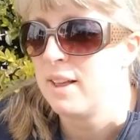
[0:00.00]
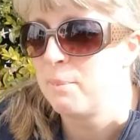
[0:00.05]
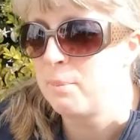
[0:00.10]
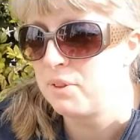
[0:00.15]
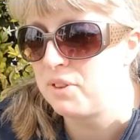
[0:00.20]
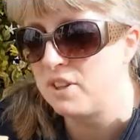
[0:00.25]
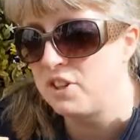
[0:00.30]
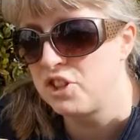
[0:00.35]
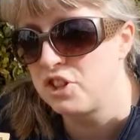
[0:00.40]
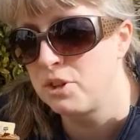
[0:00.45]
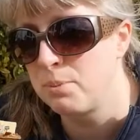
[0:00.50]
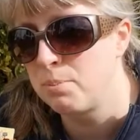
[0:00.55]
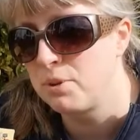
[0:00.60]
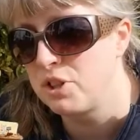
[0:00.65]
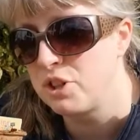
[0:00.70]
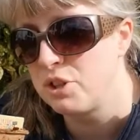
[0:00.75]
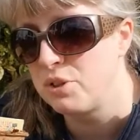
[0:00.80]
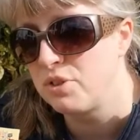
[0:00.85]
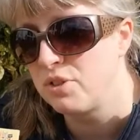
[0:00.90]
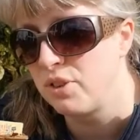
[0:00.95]
But this should
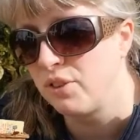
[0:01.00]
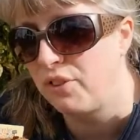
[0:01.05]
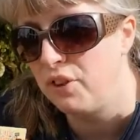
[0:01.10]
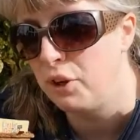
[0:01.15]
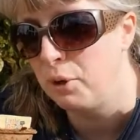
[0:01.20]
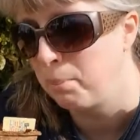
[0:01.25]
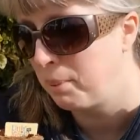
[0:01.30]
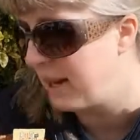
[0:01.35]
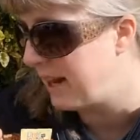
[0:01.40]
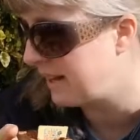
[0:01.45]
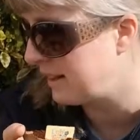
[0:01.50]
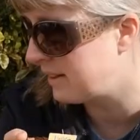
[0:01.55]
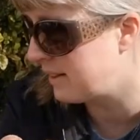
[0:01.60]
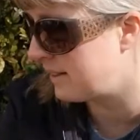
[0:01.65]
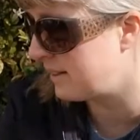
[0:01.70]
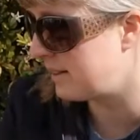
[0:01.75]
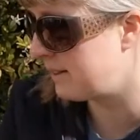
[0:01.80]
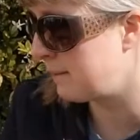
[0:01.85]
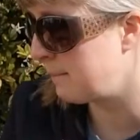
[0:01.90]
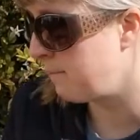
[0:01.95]
produce a few
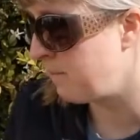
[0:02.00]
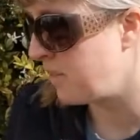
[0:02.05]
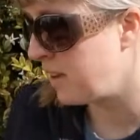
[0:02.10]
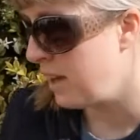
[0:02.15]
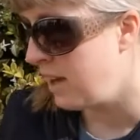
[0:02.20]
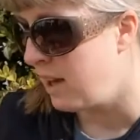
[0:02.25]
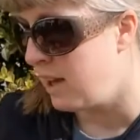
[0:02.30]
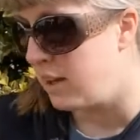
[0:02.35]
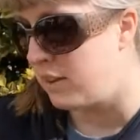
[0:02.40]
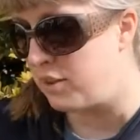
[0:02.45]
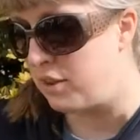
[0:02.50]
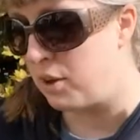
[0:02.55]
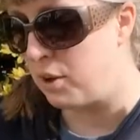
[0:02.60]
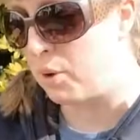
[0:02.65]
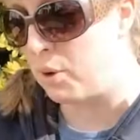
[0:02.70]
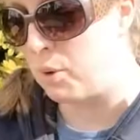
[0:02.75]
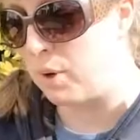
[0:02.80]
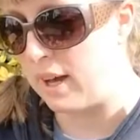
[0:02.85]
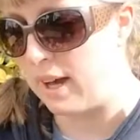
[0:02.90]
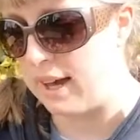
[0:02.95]
plants.
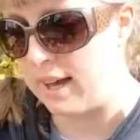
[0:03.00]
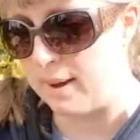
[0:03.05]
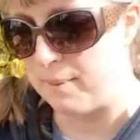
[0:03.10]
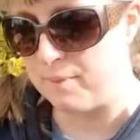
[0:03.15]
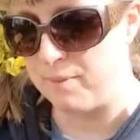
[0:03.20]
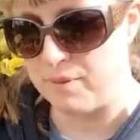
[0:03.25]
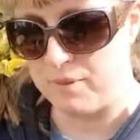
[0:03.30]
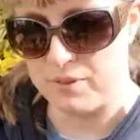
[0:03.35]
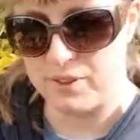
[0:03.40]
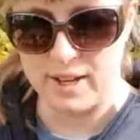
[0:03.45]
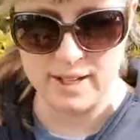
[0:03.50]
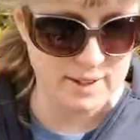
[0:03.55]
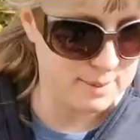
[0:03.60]
So that's